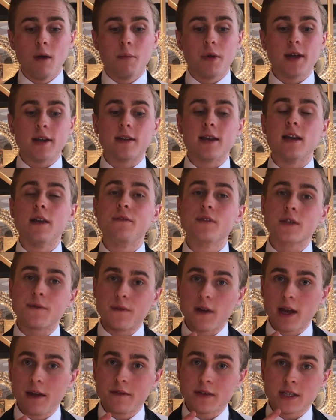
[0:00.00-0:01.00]
but it delivers
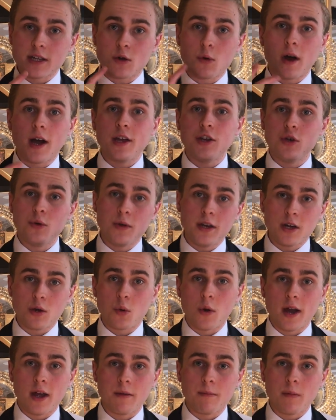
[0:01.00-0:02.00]
flavours in quite a unique
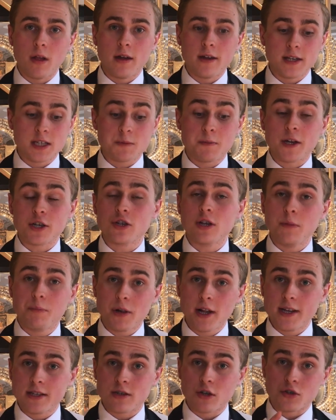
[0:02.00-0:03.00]
way, and especially
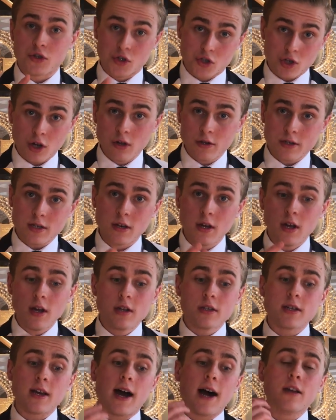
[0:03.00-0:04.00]
plays on salt
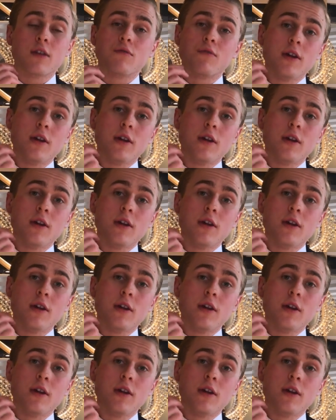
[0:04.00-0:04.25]
to add a